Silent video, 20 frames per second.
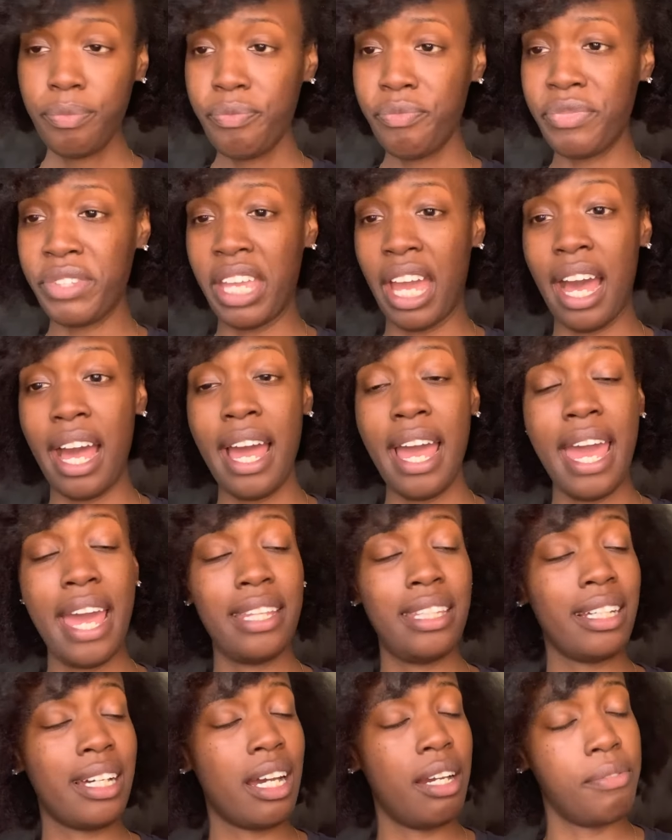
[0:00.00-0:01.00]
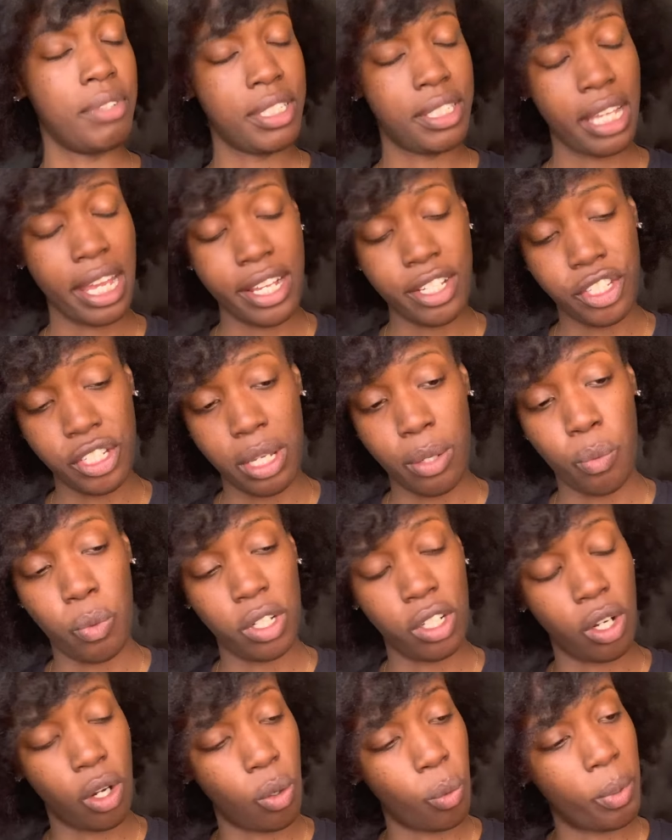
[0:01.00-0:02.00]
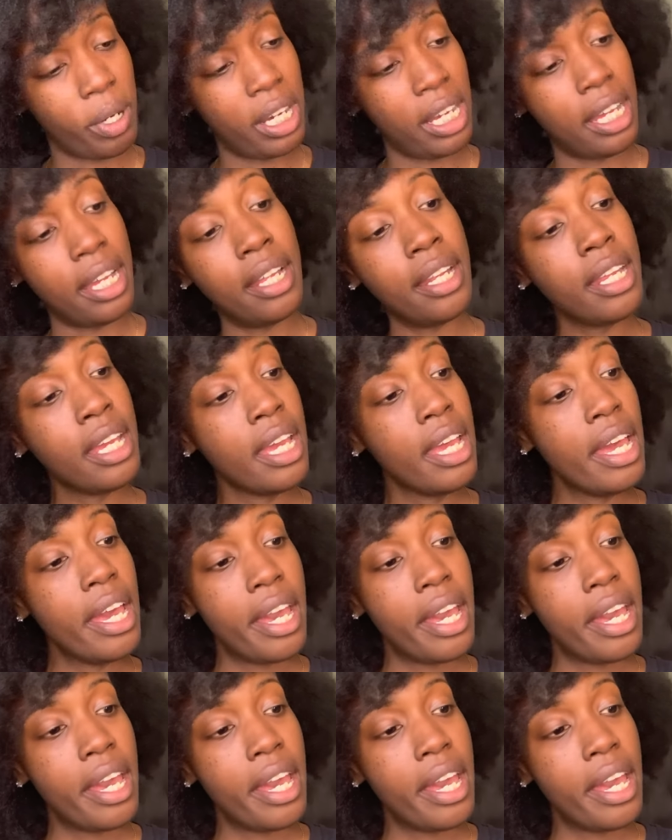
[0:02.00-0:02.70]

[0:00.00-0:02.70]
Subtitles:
Y'all had the conversation 101.